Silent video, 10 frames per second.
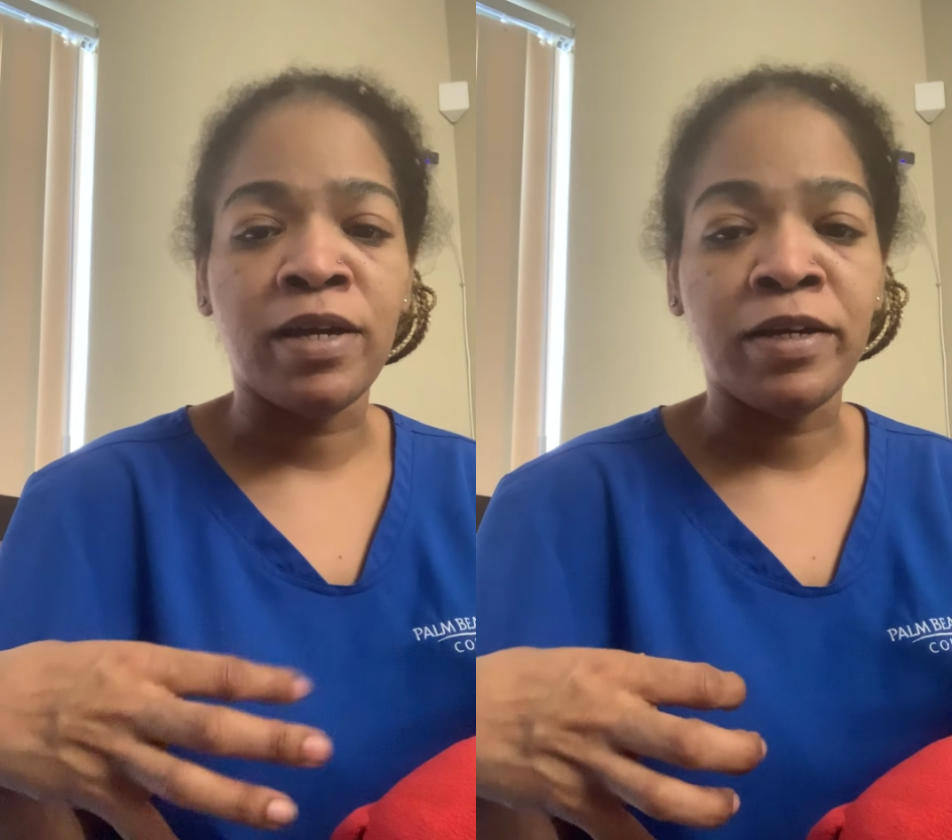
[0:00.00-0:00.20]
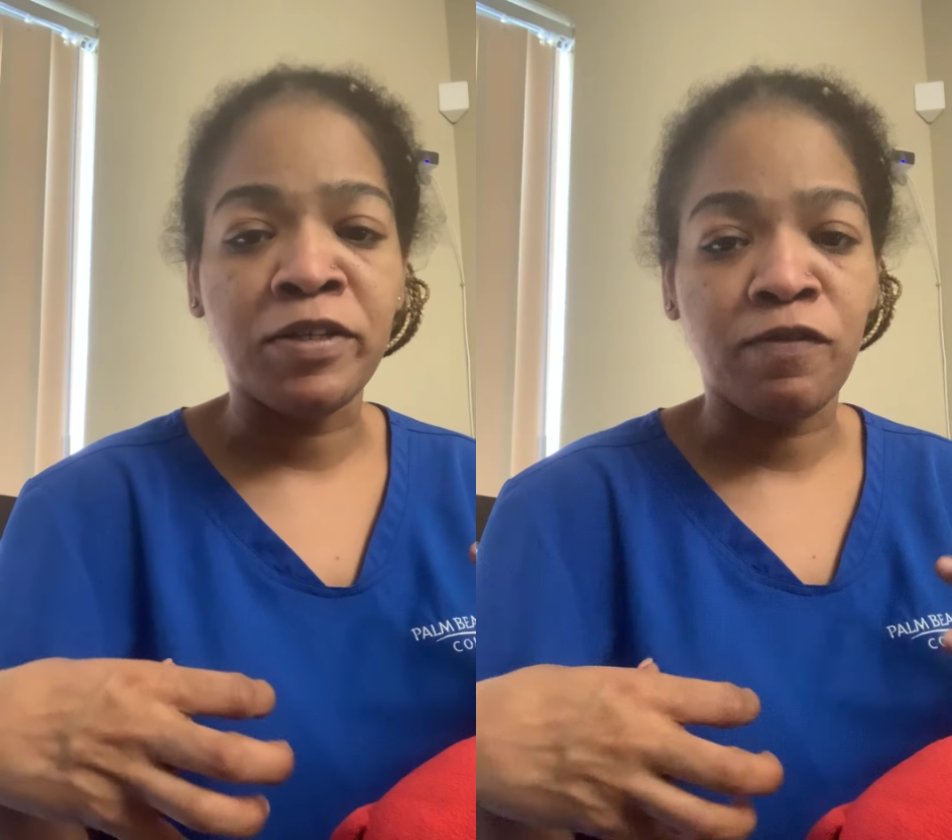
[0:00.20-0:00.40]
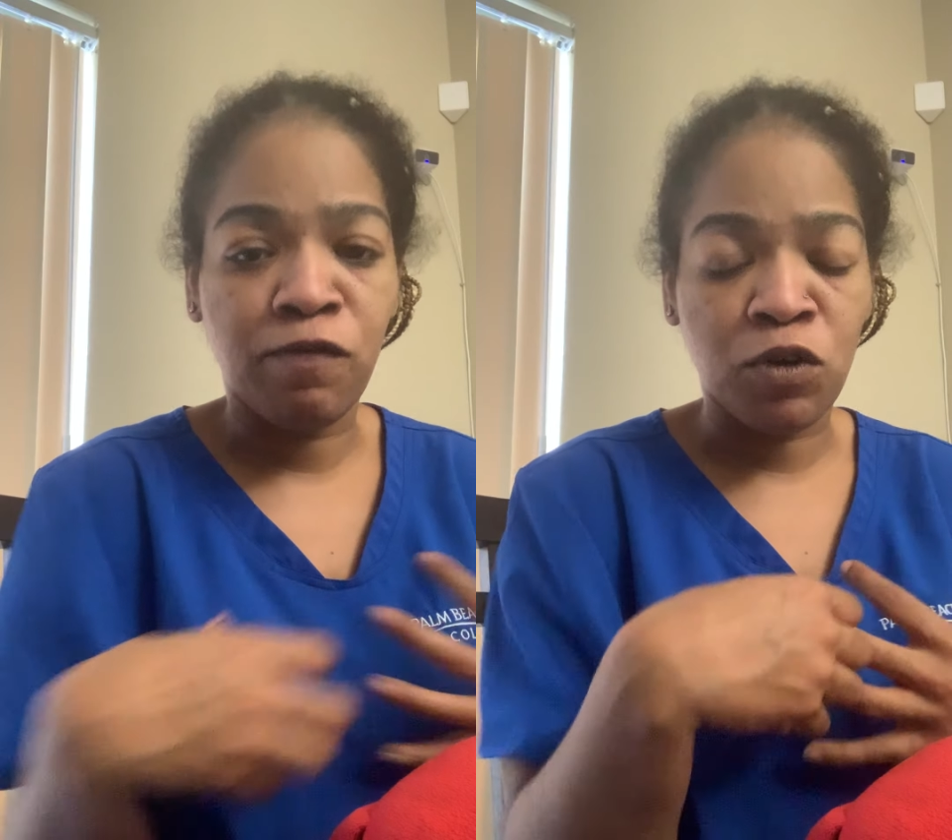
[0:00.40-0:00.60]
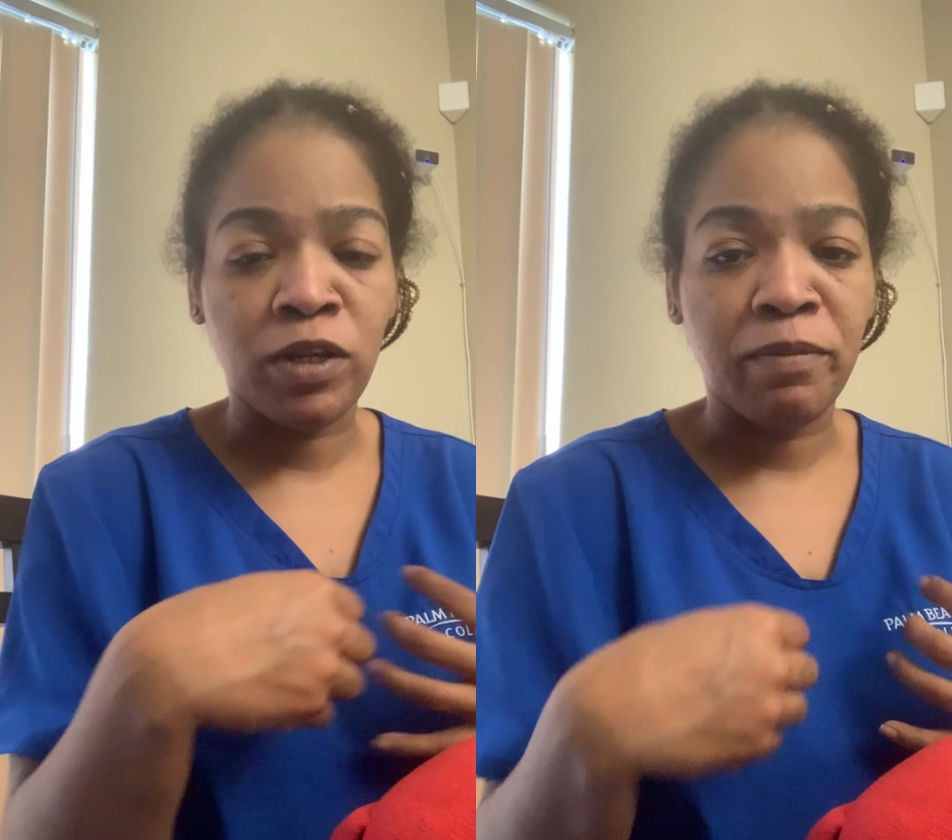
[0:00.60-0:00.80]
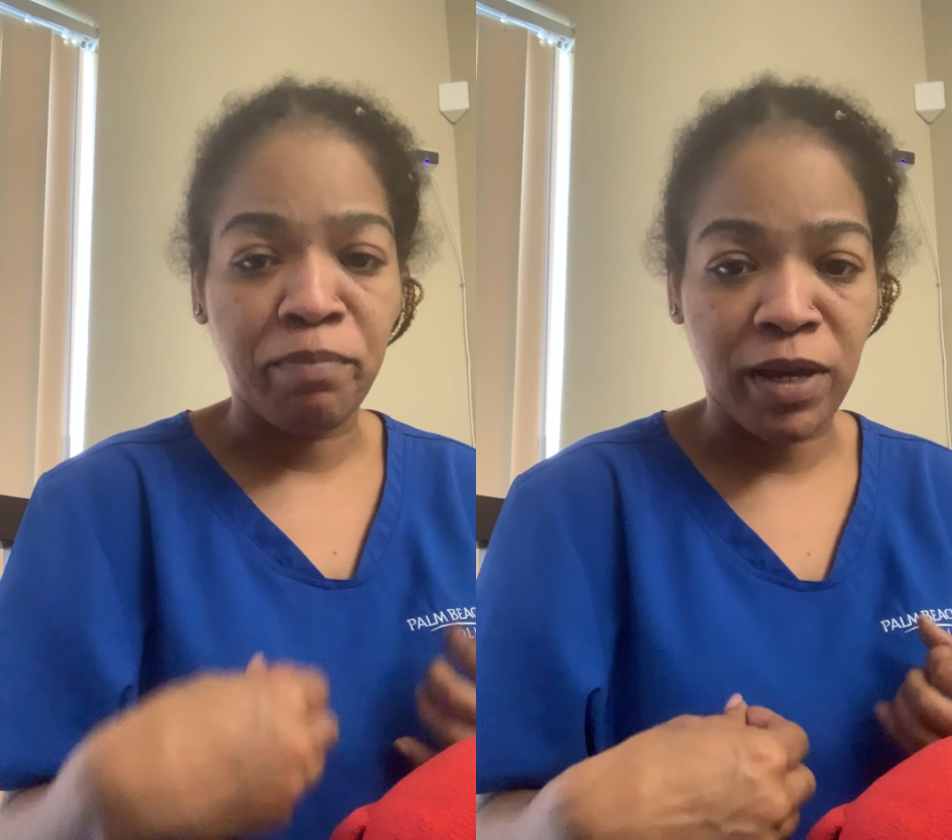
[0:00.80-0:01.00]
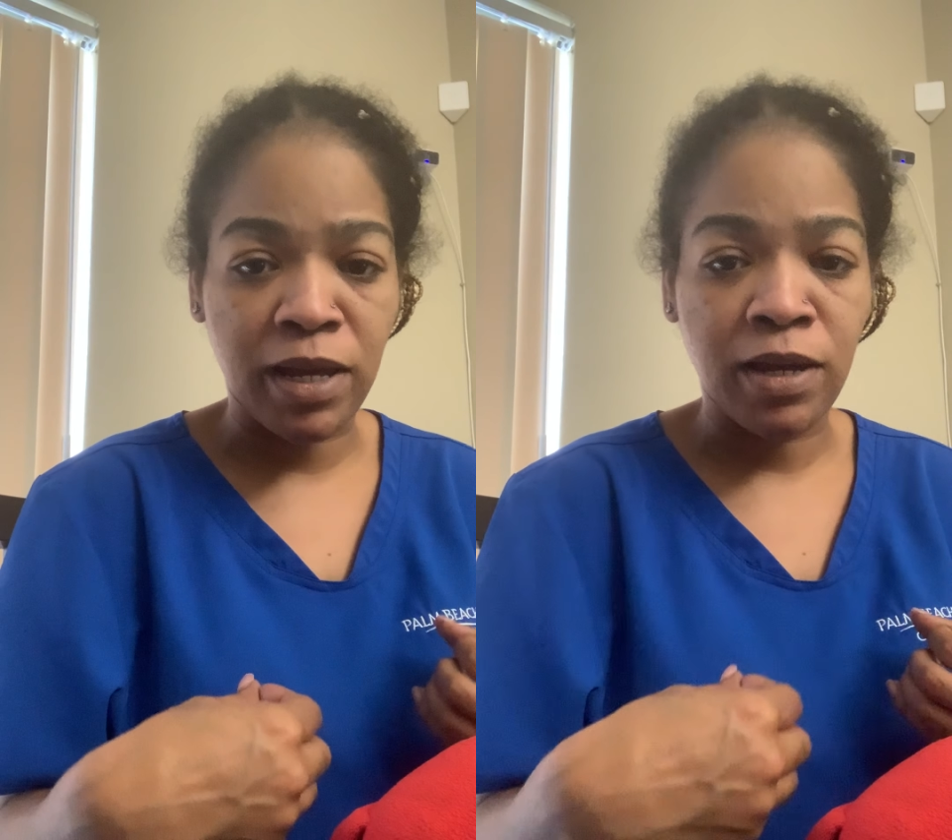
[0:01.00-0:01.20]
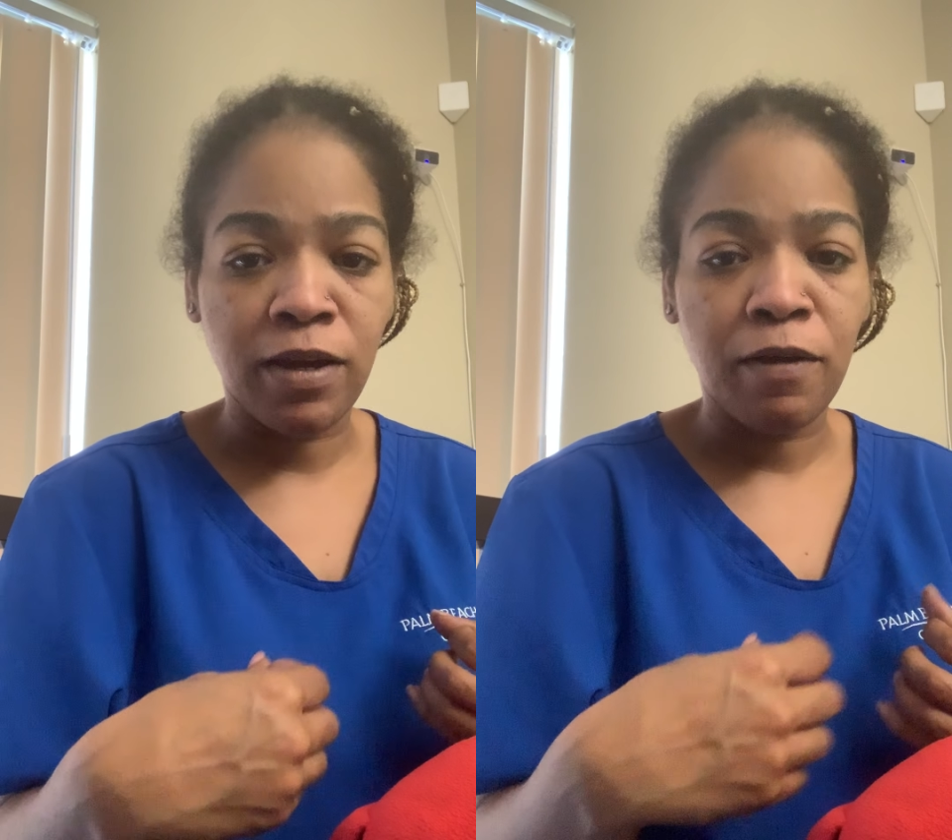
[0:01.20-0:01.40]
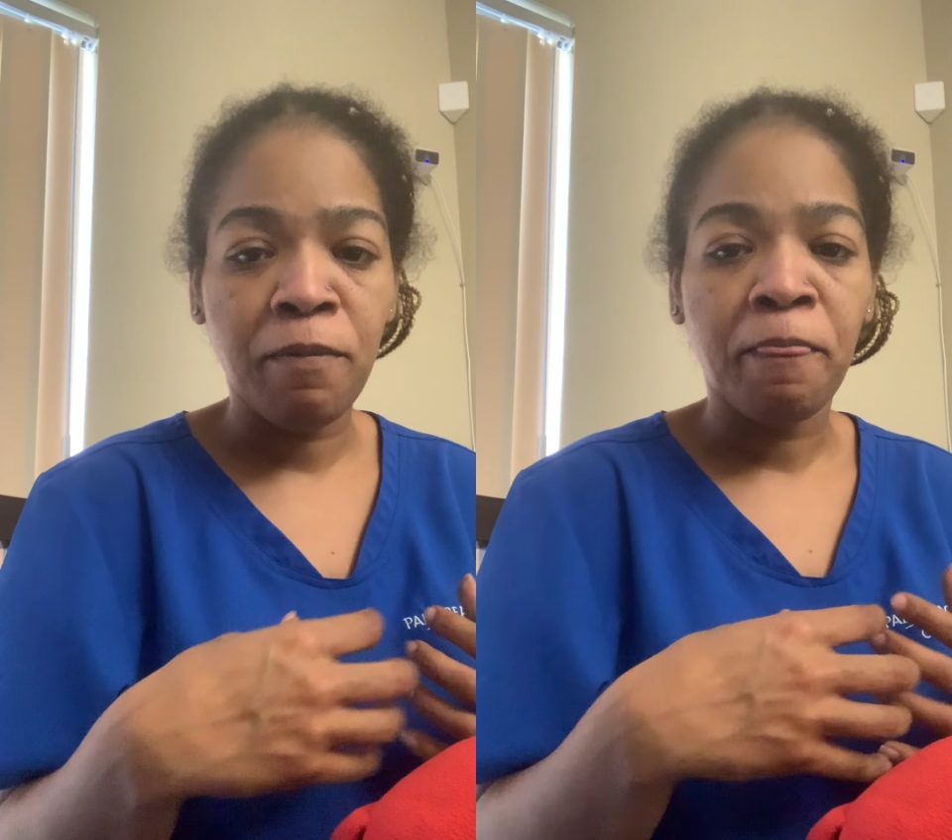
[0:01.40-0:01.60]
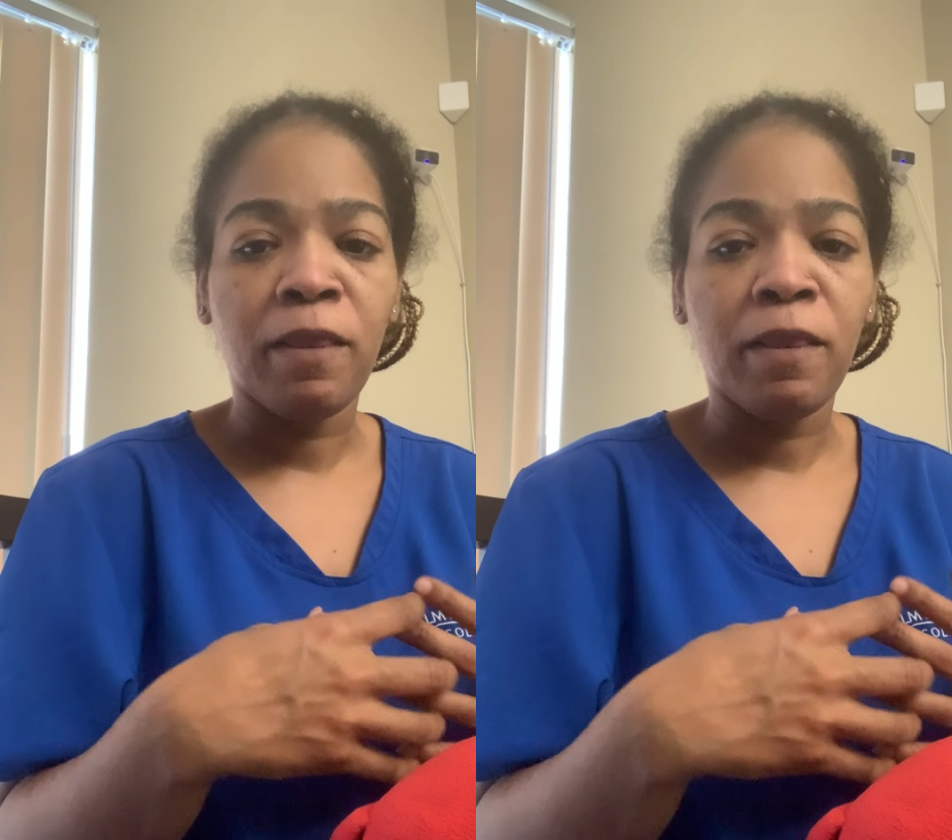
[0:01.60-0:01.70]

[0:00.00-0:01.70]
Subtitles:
is fully pink.